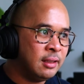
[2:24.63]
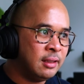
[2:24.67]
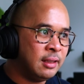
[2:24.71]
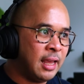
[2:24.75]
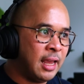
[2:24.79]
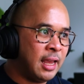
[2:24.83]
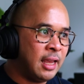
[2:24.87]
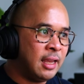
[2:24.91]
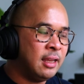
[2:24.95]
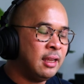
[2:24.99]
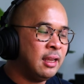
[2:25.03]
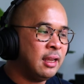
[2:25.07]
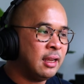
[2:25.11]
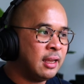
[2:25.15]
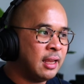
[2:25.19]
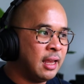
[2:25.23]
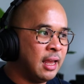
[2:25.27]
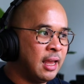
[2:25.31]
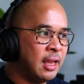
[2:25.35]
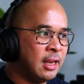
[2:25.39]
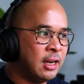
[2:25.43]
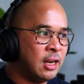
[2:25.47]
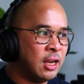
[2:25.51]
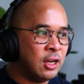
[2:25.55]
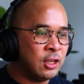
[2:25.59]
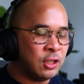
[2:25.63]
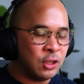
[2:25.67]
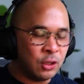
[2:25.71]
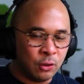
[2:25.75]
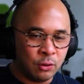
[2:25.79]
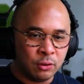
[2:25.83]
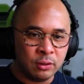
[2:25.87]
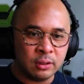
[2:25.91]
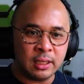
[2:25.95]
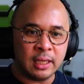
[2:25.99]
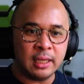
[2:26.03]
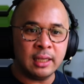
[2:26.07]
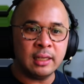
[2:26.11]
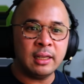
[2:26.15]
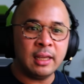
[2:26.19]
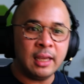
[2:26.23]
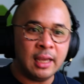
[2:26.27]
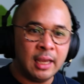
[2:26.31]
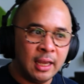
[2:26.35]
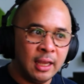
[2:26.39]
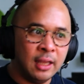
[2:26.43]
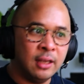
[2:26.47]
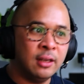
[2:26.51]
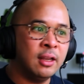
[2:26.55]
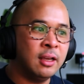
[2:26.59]
they can use it
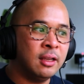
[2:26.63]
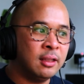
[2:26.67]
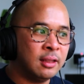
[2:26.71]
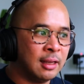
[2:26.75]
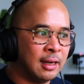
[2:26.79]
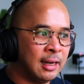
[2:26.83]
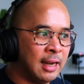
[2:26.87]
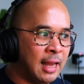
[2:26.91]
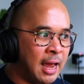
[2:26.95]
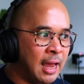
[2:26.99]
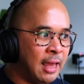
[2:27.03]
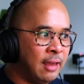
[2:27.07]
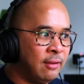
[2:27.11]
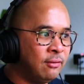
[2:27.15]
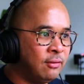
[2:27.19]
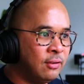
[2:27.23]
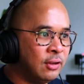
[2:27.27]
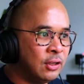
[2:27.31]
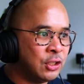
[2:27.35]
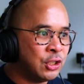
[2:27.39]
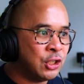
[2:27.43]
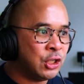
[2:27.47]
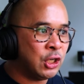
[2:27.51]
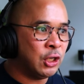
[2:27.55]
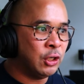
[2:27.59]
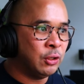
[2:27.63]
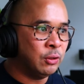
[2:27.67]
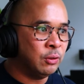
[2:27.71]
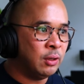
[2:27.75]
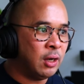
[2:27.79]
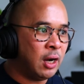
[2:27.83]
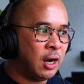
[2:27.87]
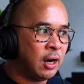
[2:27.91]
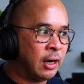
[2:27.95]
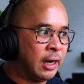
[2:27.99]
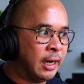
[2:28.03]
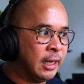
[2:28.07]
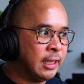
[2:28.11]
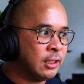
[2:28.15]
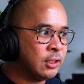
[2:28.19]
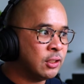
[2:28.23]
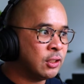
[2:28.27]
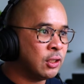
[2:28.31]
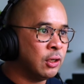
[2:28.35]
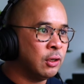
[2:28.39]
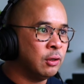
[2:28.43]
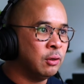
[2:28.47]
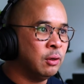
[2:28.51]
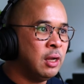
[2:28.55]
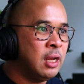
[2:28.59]
in the live show. All right,
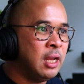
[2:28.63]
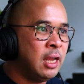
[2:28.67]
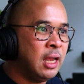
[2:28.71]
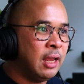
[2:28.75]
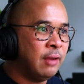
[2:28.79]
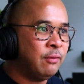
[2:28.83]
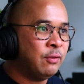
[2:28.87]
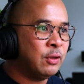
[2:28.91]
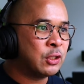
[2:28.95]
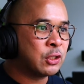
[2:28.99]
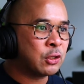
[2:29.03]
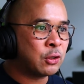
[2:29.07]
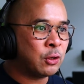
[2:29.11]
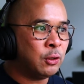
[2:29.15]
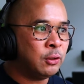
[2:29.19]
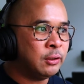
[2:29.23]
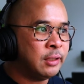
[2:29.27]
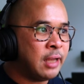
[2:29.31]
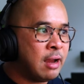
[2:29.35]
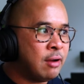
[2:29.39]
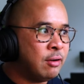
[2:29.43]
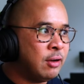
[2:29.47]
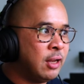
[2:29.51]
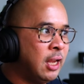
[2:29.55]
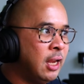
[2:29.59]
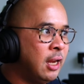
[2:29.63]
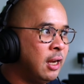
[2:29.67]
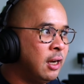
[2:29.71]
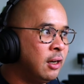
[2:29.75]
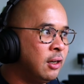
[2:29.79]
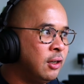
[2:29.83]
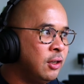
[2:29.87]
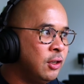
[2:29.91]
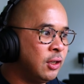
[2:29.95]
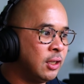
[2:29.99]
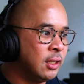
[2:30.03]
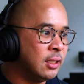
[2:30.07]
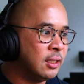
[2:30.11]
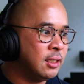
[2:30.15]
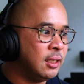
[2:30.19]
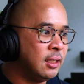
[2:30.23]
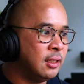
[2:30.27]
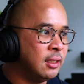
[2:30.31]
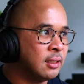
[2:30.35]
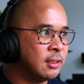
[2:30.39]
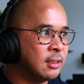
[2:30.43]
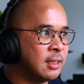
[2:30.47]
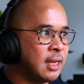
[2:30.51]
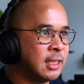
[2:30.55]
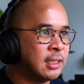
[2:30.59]
so if you scroll down here, you can see
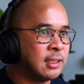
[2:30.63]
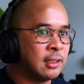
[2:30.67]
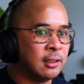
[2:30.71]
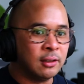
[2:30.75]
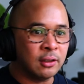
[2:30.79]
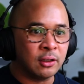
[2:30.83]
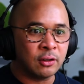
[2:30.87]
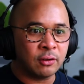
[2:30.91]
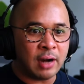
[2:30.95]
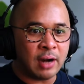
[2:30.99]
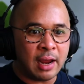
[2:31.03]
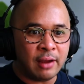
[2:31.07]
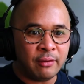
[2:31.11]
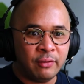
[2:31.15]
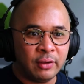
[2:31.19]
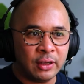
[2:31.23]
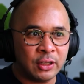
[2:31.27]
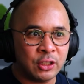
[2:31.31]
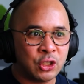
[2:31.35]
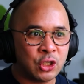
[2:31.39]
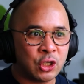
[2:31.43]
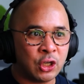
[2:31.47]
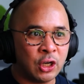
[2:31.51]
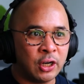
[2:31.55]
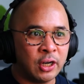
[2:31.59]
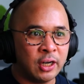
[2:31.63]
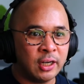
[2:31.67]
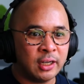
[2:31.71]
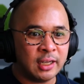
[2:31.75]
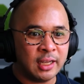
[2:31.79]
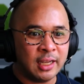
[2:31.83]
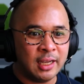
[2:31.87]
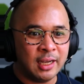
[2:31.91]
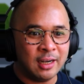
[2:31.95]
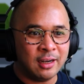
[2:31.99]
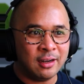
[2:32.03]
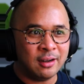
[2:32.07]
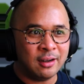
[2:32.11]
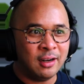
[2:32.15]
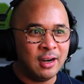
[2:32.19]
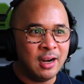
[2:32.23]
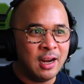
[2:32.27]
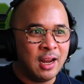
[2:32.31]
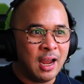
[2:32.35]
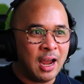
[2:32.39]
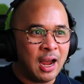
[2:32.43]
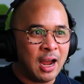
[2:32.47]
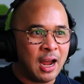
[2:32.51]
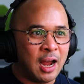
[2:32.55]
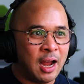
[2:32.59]
this nice little graphic chart here,
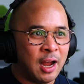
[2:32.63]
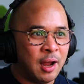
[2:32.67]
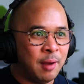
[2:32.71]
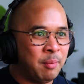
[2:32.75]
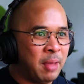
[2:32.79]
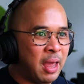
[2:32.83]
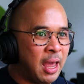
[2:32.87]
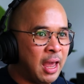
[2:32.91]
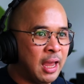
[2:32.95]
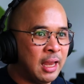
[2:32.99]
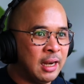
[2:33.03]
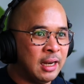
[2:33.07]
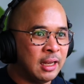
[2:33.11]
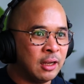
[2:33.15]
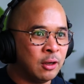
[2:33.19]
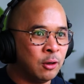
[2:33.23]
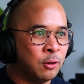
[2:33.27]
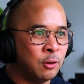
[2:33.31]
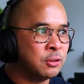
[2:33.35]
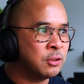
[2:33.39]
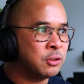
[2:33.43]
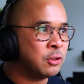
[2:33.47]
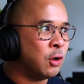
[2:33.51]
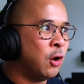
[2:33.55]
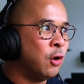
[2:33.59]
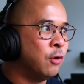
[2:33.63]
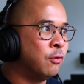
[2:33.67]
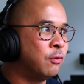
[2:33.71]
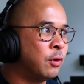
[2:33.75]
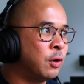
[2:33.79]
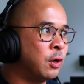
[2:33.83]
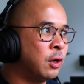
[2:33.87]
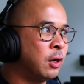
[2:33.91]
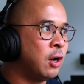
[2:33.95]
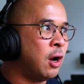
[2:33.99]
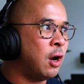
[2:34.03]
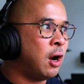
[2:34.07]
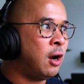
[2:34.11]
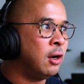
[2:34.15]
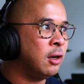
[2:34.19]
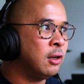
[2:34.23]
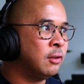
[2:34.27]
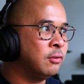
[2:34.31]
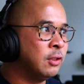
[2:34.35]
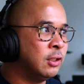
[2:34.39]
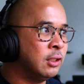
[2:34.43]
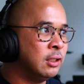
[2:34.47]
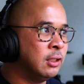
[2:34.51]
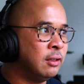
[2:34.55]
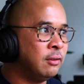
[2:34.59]
and it goes over all
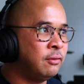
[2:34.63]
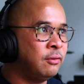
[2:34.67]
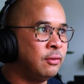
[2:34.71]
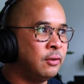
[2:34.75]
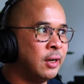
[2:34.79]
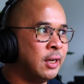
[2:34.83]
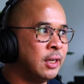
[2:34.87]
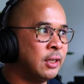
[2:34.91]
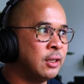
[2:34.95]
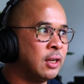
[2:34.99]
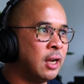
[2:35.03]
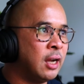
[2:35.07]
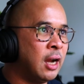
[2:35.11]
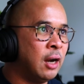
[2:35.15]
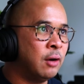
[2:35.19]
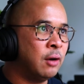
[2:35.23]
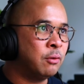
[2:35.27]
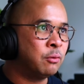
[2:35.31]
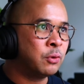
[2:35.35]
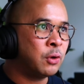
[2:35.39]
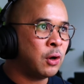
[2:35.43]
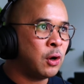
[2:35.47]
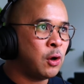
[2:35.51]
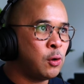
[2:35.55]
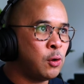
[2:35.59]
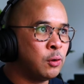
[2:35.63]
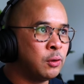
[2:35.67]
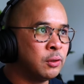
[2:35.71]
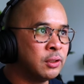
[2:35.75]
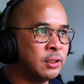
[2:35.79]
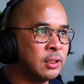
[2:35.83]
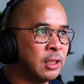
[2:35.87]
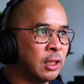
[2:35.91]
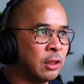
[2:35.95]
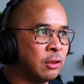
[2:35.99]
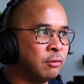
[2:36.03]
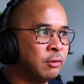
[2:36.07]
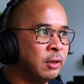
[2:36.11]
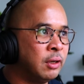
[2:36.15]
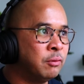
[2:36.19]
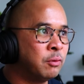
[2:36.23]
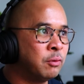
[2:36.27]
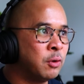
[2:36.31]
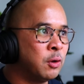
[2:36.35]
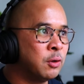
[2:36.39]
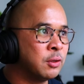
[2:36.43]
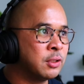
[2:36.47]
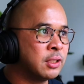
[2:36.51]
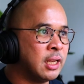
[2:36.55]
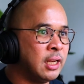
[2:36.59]
of the different roles, the three
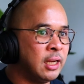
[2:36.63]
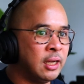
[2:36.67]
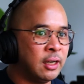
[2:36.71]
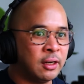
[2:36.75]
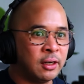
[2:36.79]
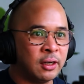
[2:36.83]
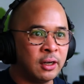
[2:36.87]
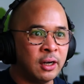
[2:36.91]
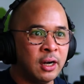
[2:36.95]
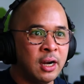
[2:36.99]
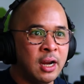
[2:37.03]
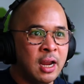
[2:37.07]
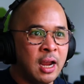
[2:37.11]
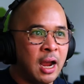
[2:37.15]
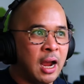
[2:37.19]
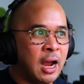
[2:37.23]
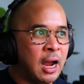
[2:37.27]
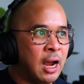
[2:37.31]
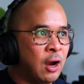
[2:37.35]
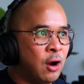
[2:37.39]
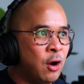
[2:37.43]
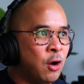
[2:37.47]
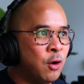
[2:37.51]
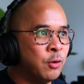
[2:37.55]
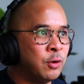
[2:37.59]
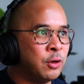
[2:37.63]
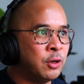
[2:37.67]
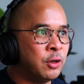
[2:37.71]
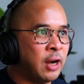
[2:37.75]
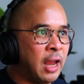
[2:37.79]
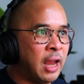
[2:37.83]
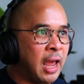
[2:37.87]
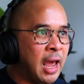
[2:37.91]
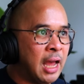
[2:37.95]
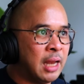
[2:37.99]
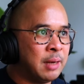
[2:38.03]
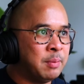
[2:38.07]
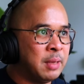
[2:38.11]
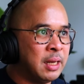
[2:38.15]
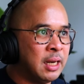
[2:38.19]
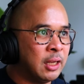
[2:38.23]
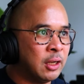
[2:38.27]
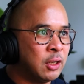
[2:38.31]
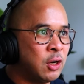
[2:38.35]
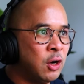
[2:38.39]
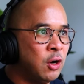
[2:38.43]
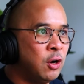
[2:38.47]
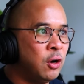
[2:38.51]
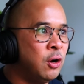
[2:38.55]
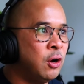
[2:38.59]
roles here, owner, admin,
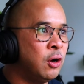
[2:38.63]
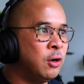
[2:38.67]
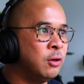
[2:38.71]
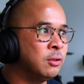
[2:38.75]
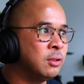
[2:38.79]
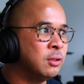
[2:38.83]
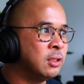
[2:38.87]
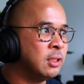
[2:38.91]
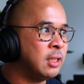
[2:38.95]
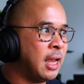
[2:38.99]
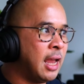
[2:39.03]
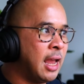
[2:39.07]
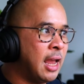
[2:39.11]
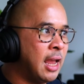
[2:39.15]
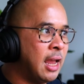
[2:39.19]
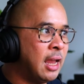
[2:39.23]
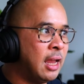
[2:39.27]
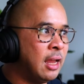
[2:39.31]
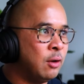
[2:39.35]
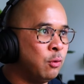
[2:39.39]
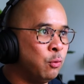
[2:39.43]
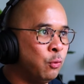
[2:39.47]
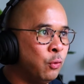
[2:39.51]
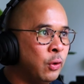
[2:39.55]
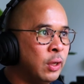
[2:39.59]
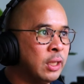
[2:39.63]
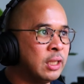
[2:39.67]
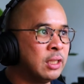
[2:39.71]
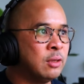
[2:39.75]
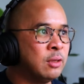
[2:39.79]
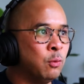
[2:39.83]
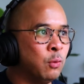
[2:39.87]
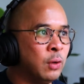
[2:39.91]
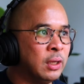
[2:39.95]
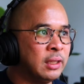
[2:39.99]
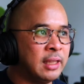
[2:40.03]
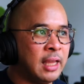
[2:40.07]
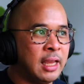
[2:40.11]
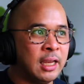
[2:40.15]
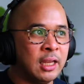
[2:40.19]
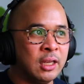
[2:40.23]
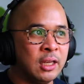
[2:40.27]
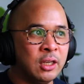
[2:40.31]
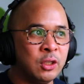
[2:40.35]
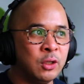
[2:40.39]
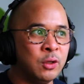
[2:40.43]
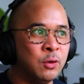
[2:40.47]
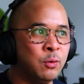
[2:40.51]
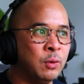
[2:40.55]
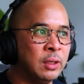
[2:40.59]
and co-host, and with what they
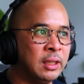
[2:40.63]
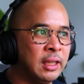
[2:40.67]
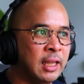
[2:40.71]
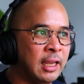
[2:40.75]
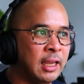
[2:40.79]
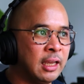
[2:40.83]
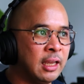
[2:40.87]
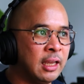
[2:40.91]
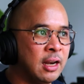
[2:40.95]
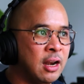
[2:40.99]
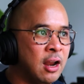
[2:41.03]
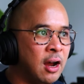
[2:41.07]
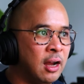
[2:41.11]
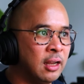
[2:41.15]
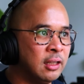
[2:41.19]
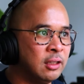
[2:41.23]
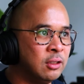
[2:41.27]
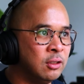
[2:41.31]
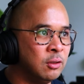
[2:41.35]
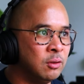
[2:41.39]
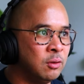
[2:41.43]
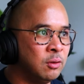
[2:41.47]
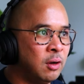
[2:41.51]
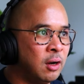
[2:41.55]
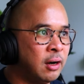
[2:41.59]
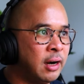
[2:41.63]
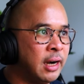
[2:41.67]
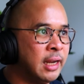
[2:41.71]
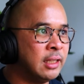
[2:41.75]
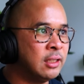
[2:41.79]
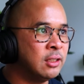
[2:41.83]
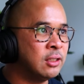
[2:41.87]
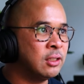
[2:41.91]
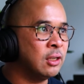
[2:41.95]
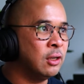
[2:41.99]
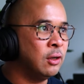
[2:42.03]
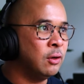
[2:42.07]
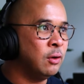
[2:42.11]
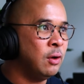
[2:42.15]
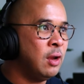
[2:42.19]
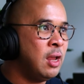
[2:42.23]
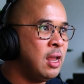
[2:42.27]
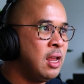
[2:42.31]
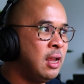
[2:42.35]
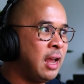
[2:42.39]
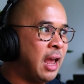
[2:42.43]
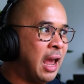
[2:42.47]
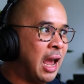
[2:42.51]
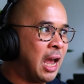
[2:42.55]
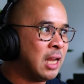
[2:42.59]
can do, what they cannot do. All right, so
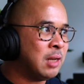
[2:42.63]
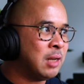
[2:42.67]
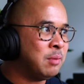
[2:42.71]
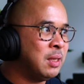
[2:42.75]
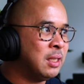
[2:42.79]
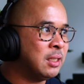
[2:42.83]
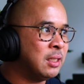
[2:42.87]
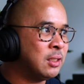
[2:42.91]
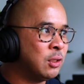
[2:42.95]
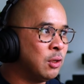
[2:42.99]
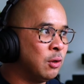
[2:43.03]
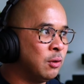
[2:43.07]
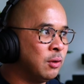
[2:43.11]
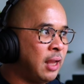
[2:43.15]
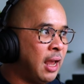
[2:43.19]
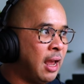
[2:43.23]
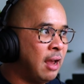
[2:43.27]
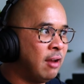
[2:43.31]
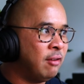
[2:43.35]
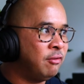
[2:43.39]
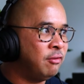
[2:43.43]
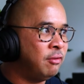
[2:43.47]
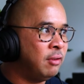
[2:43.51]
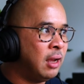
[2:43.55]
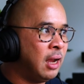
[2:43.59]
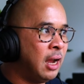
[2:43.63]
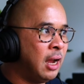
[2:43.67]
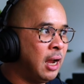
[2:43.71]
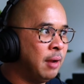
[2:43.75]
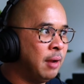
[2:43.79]
admins don't have